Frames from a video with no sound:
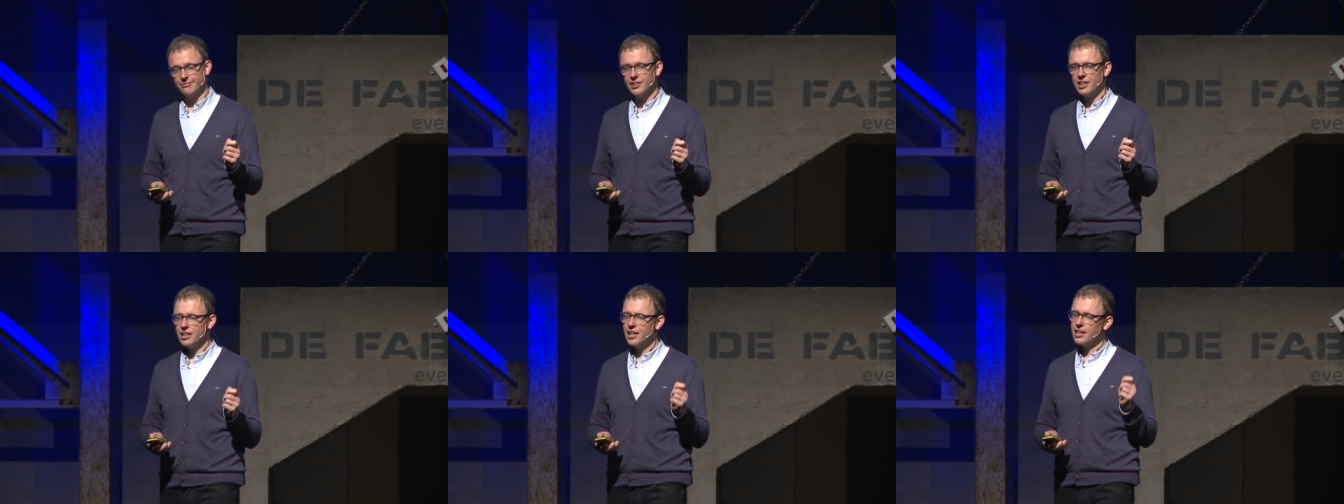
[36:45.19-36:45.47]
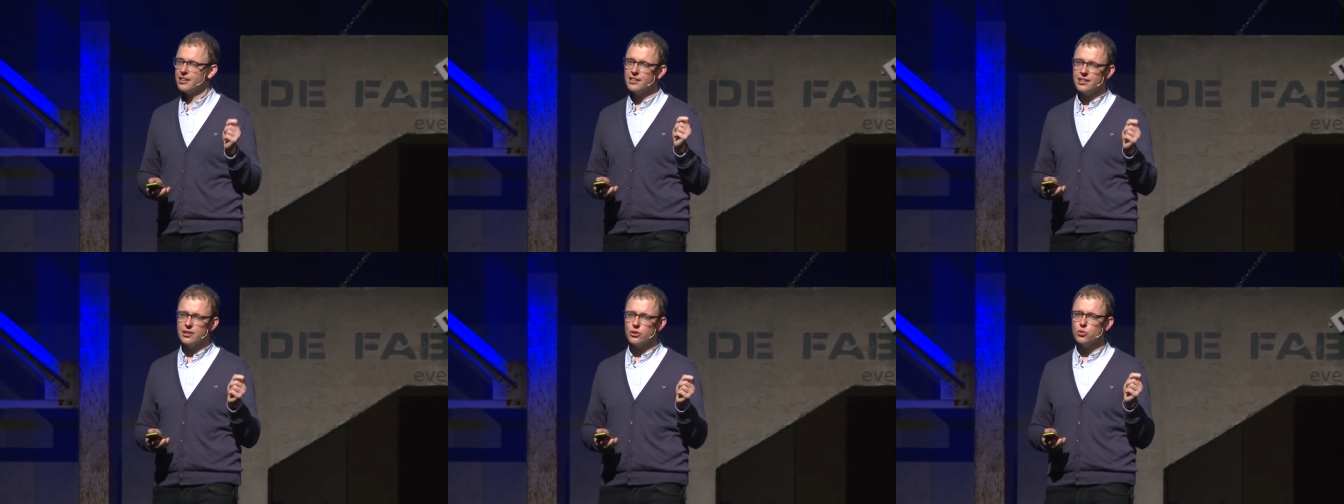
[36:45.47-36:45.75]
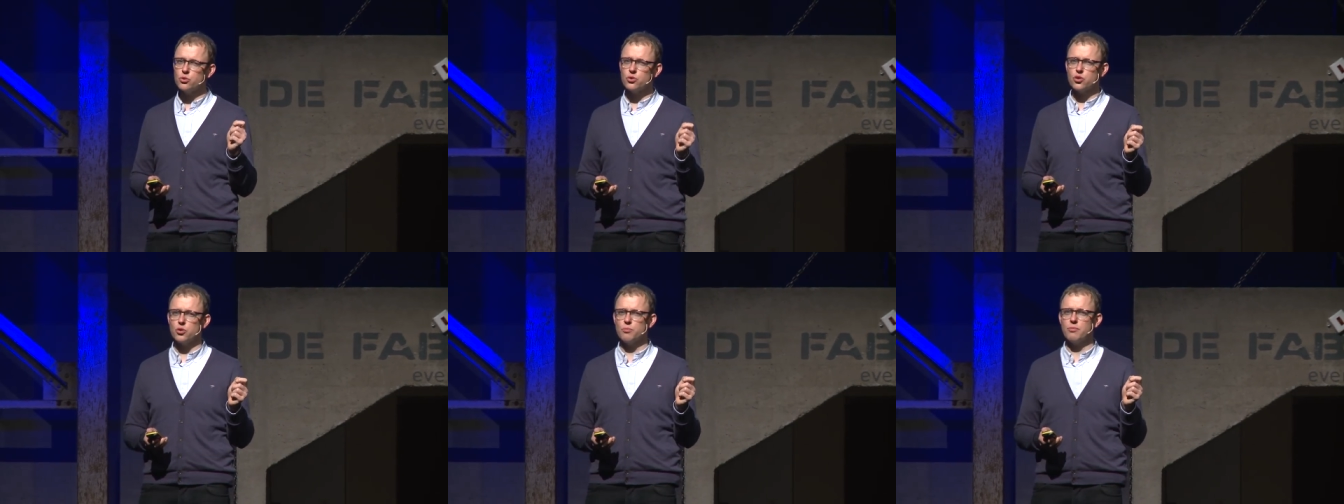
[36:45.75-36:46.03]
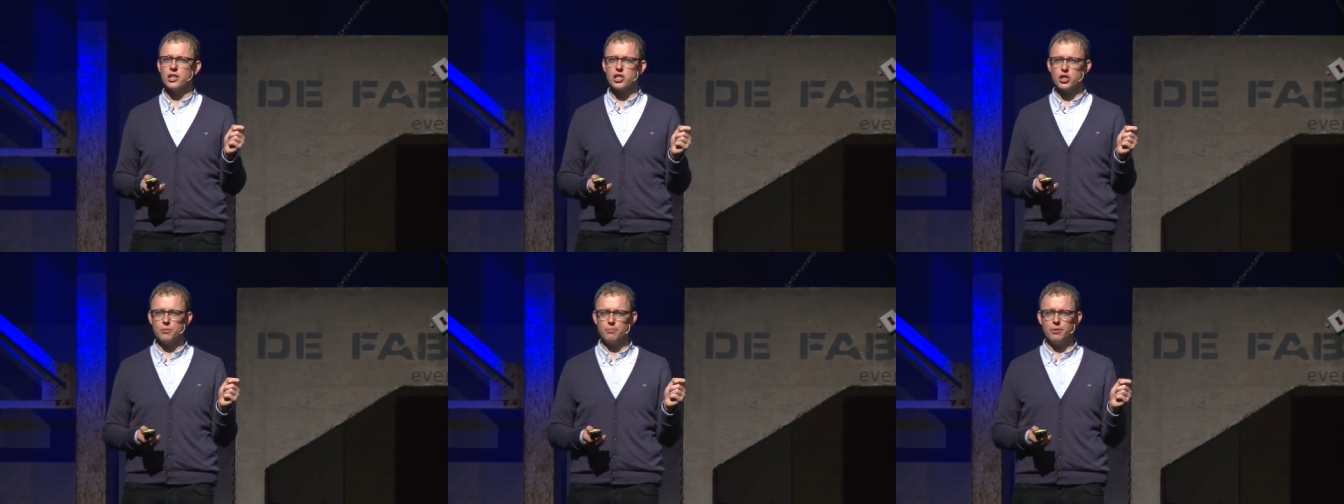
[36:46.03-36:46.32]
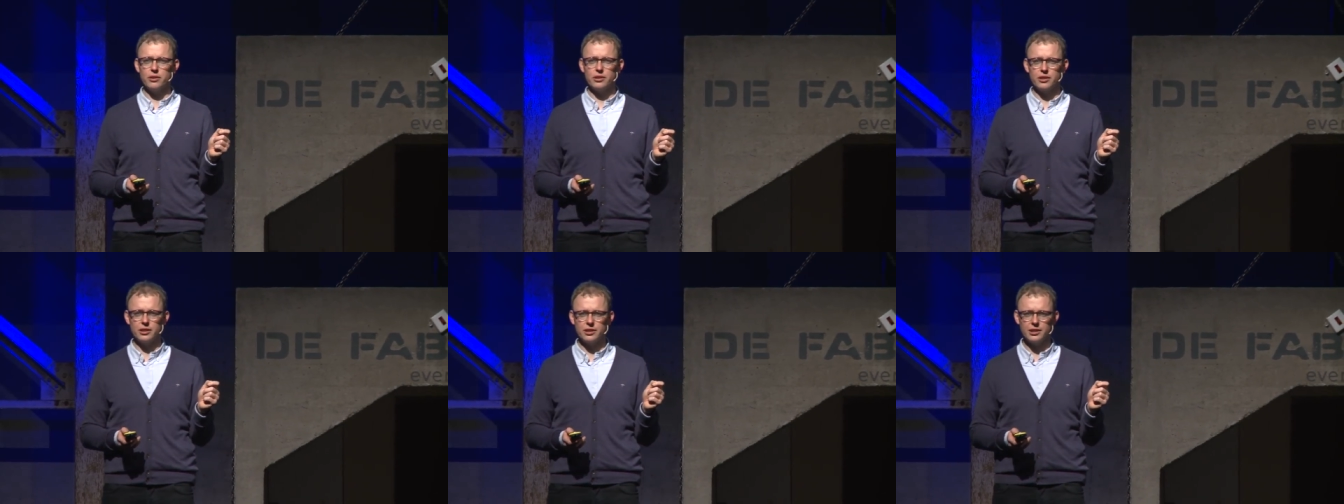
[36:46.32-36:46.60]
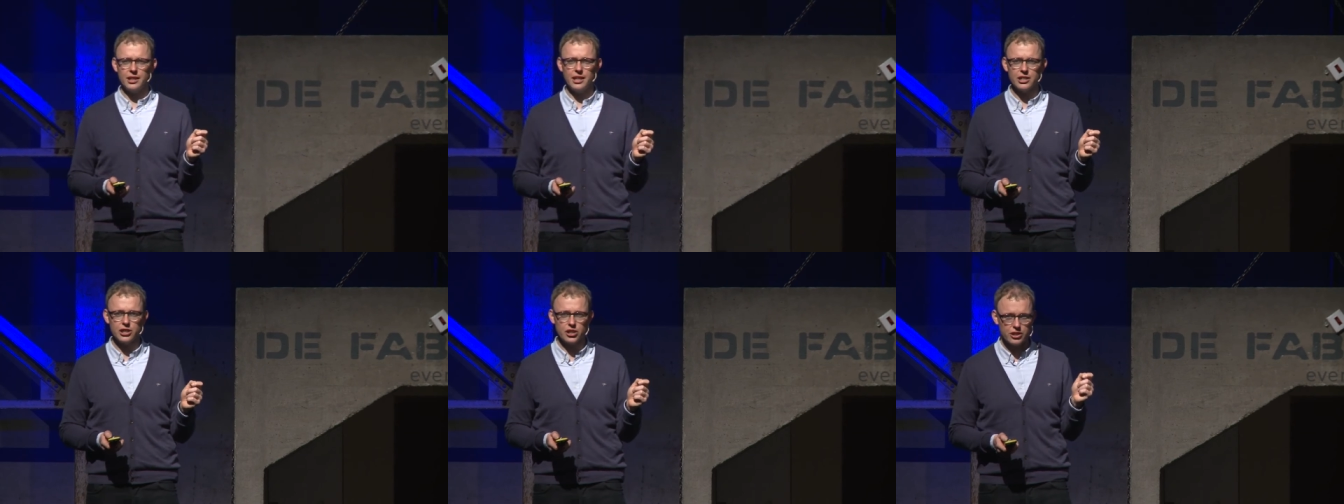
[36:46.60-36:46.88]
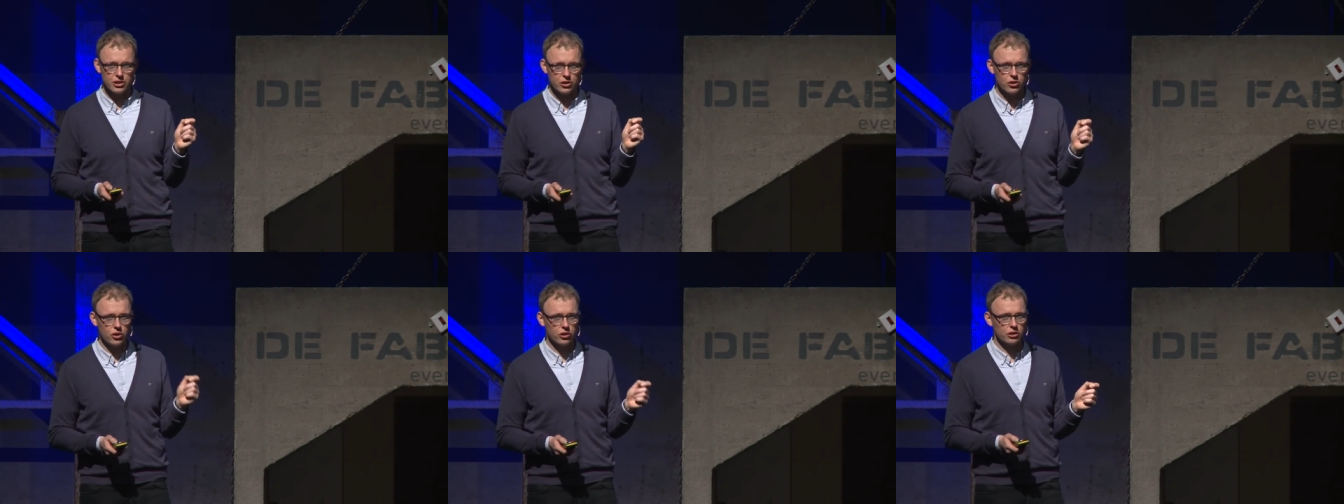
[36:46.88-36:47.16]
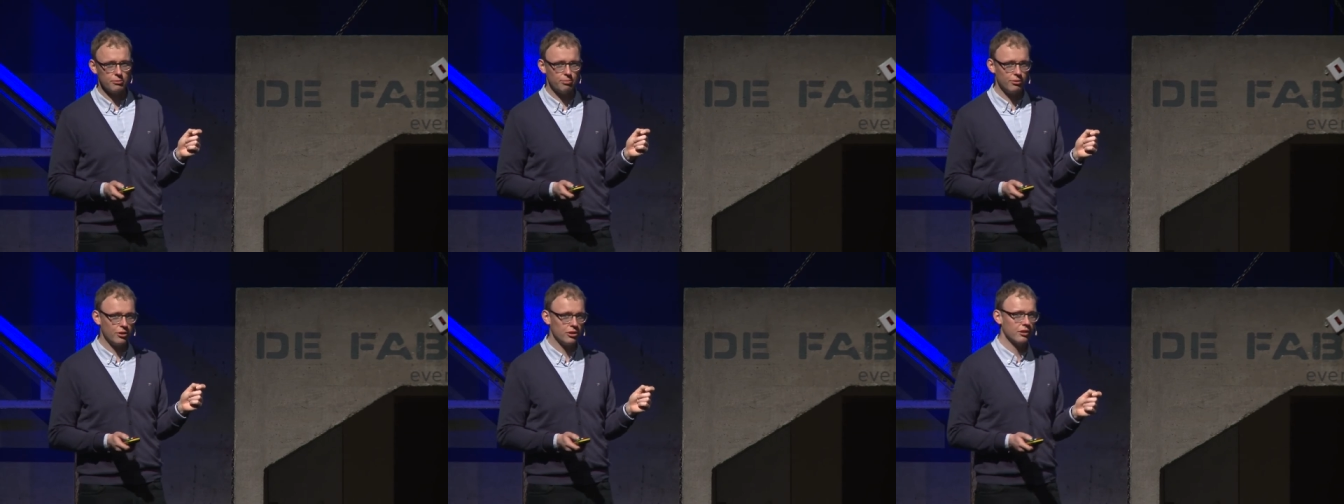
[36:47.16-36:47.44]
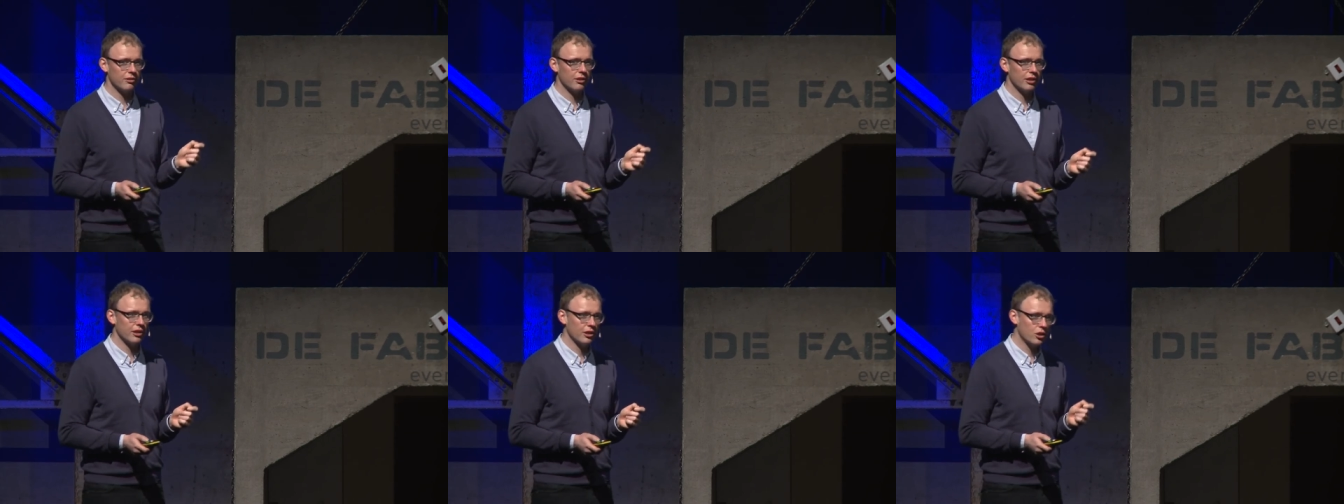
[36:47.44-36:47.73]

and I didn't do too much about this. I just talked about uh,